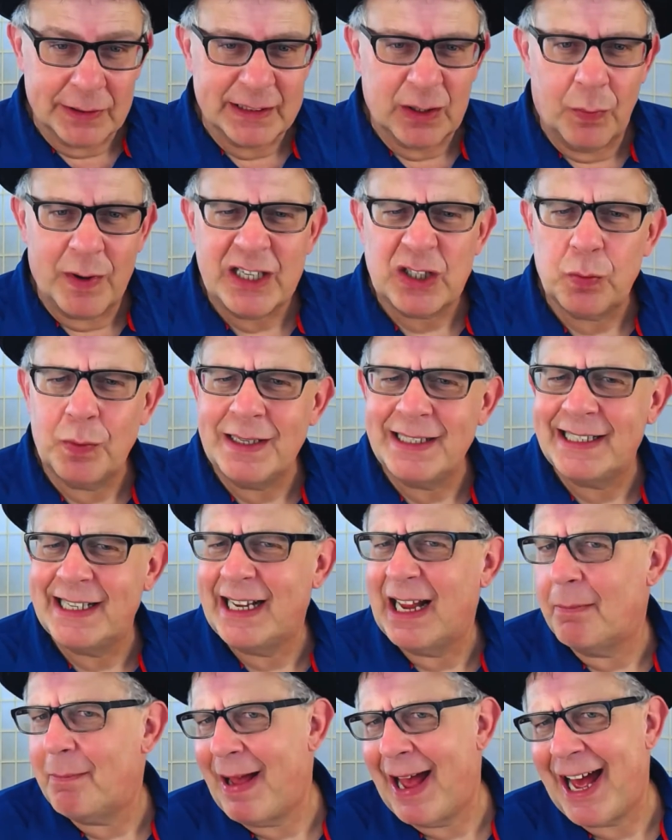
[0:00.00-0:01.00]
in which we see
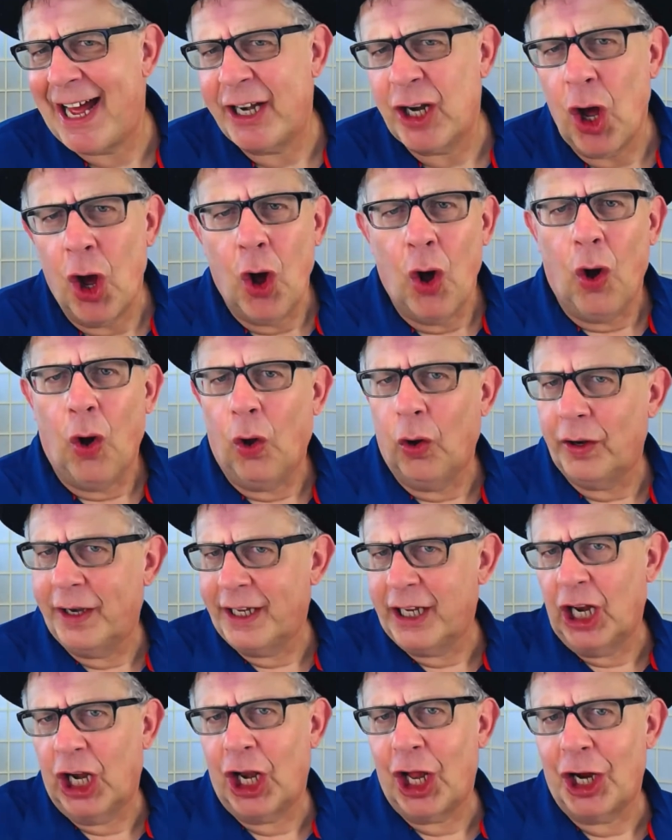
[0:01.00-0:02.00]
a man holding
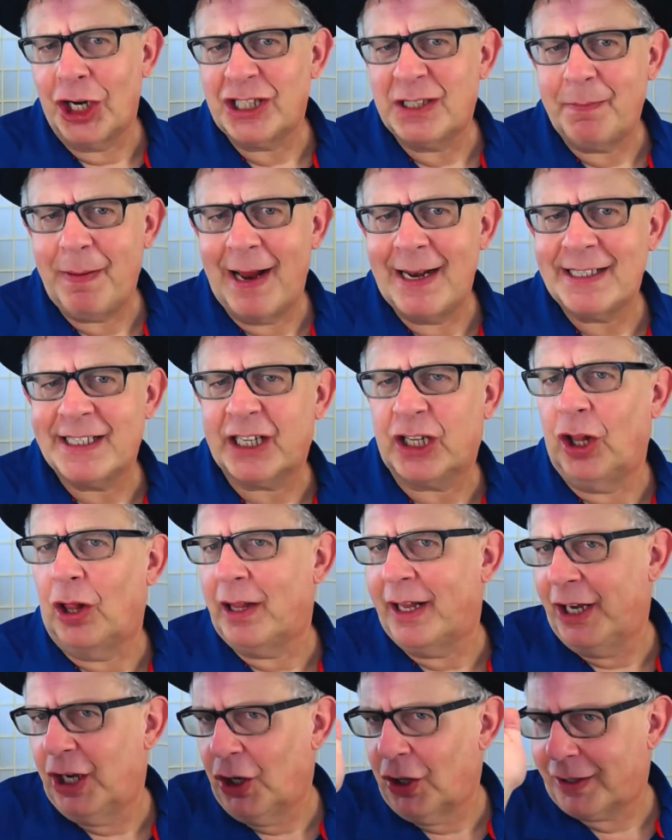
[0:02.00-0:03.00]
a large pentacle
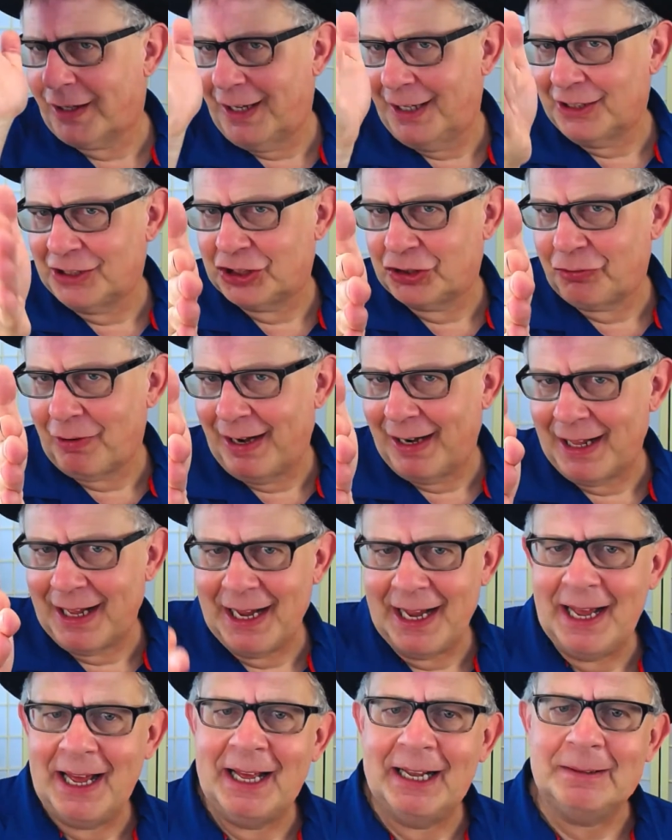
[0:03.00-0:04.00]
and looking straight
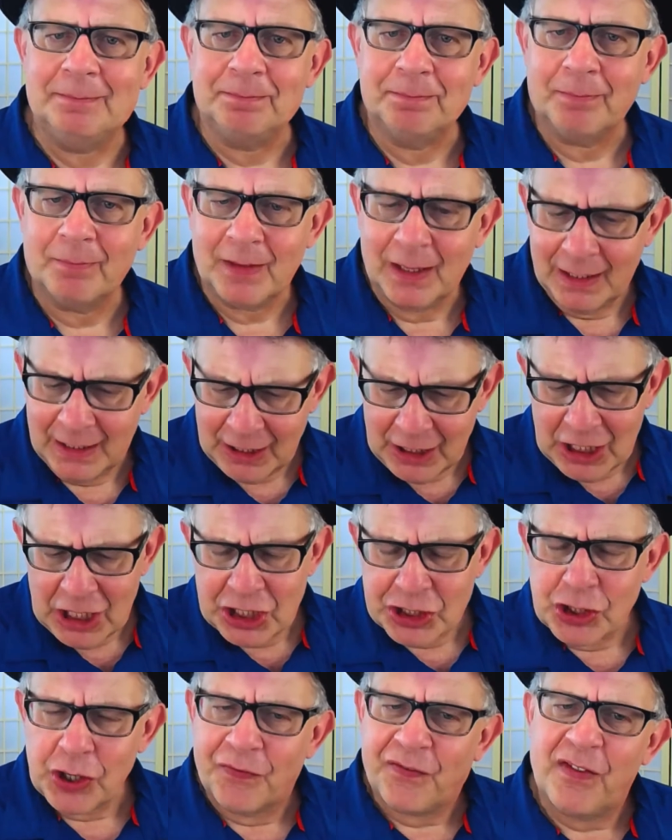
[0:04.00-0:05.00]
ahead.
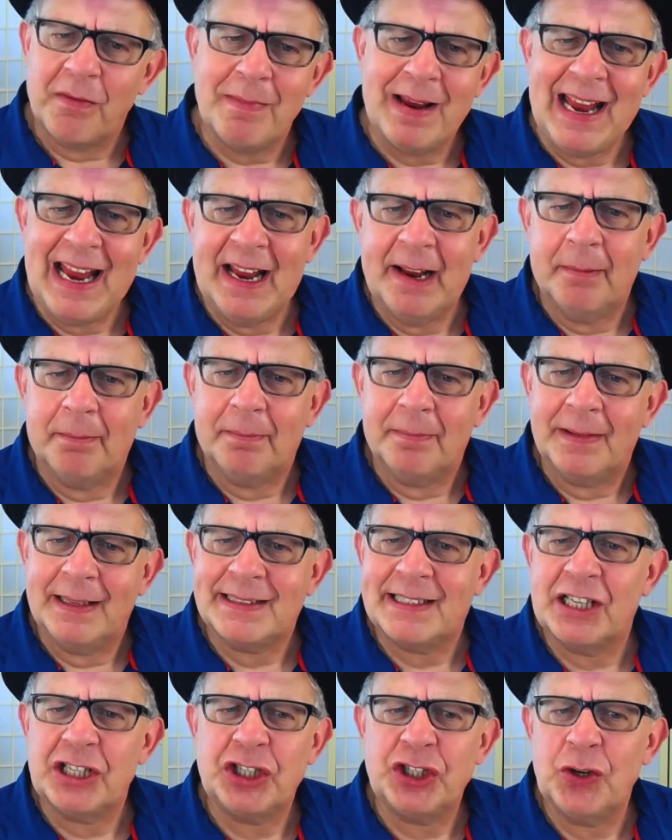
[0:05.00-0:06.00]
So for me, this
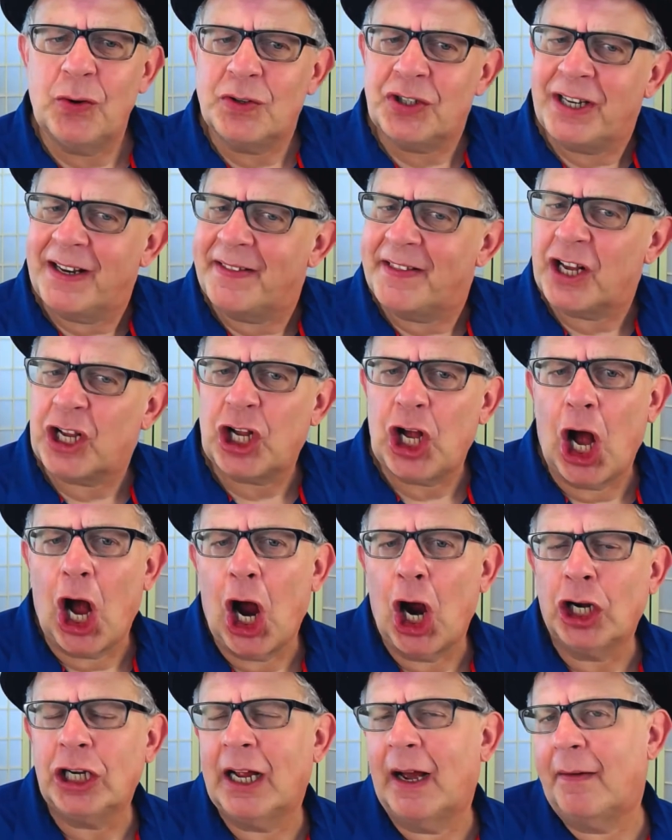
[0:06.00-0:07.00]
is usually the
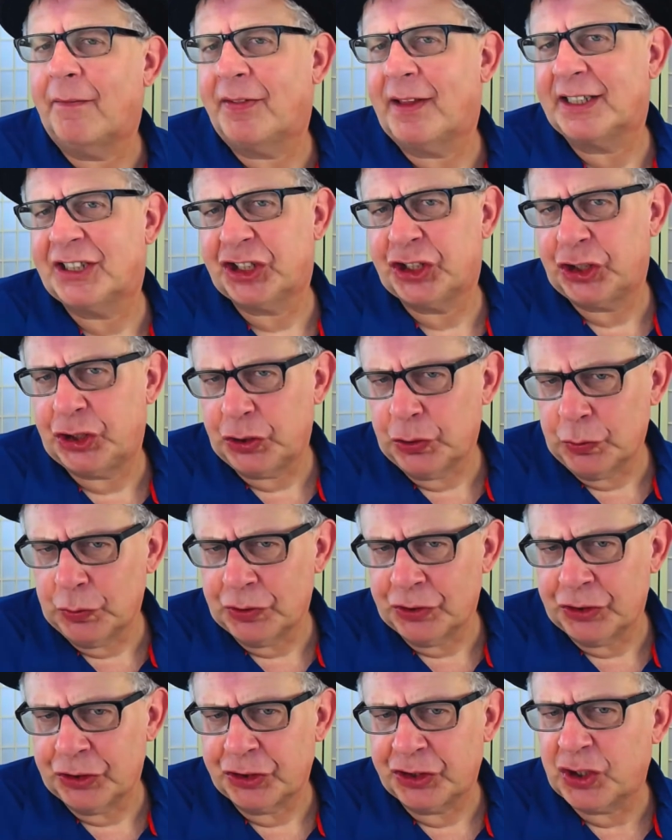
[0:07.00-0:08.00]
card of the
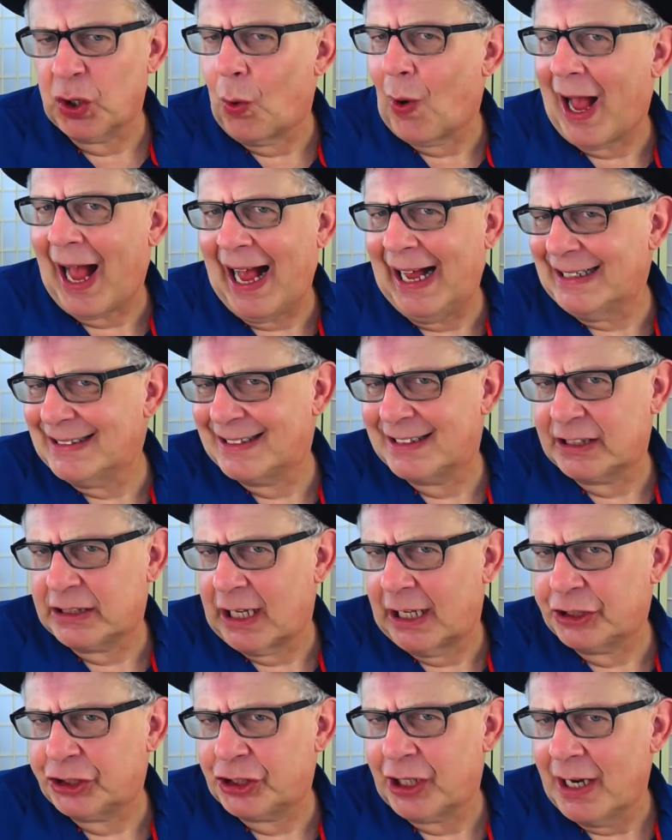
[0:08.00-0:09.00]
student. So as
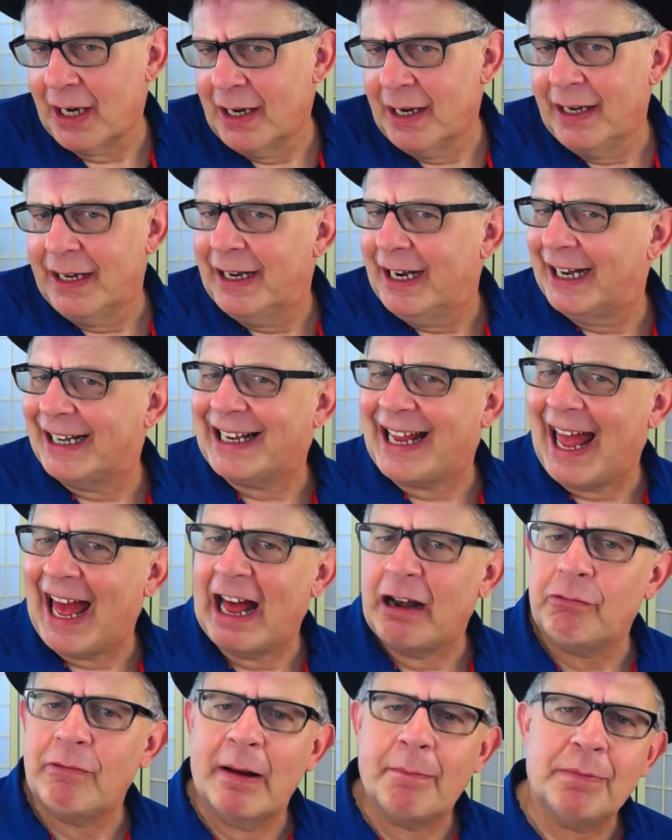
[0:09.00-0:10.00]
such, it
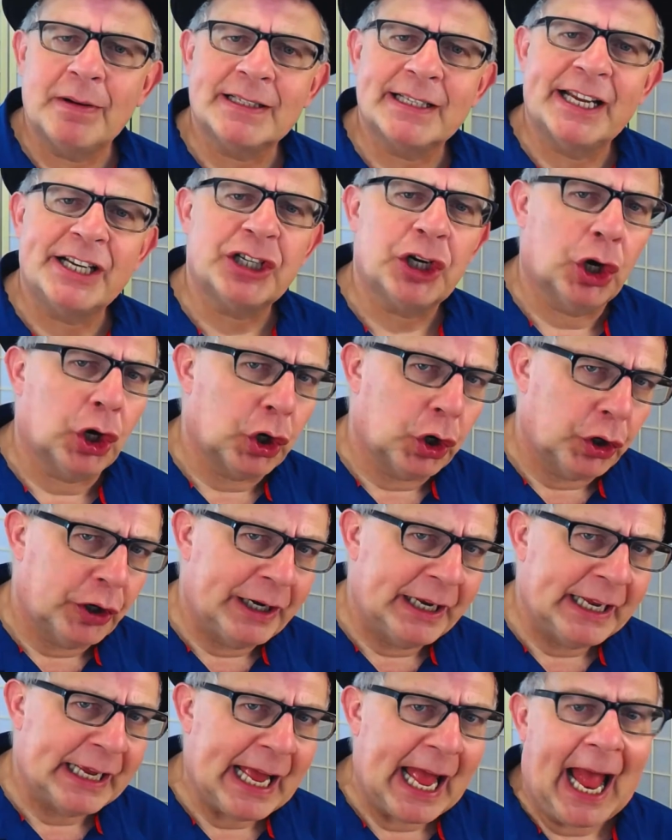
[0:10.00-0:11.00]
can represent
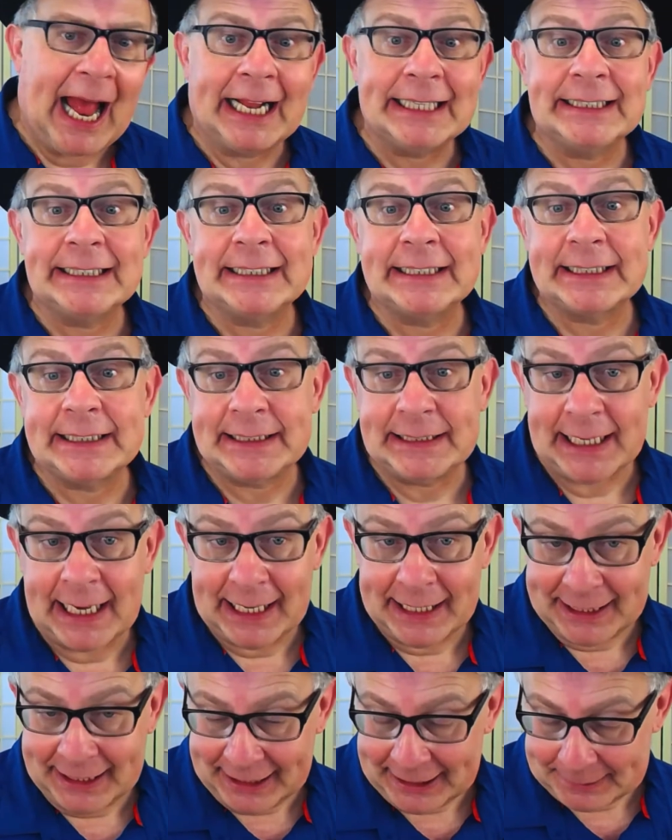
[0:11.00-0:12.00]
learning and
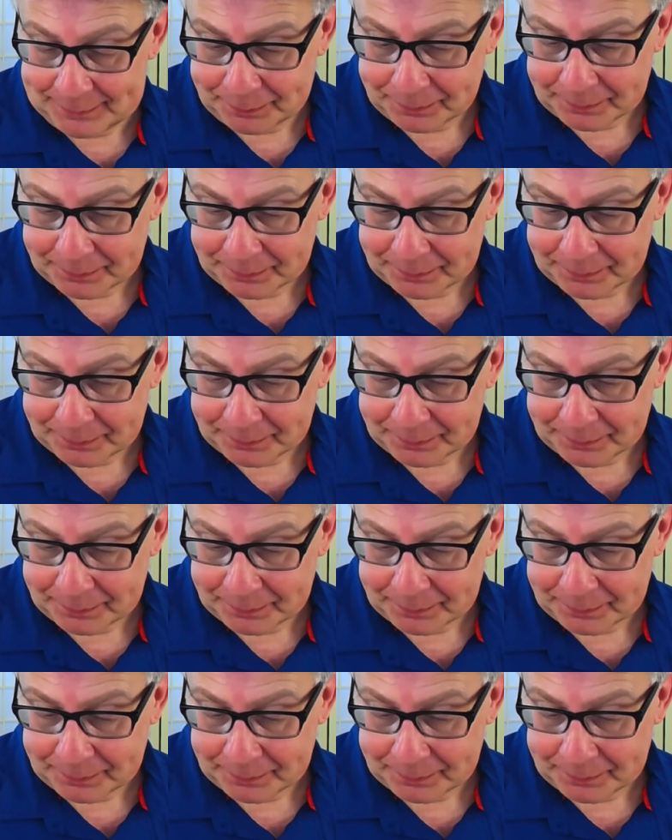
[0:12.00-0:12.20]
study.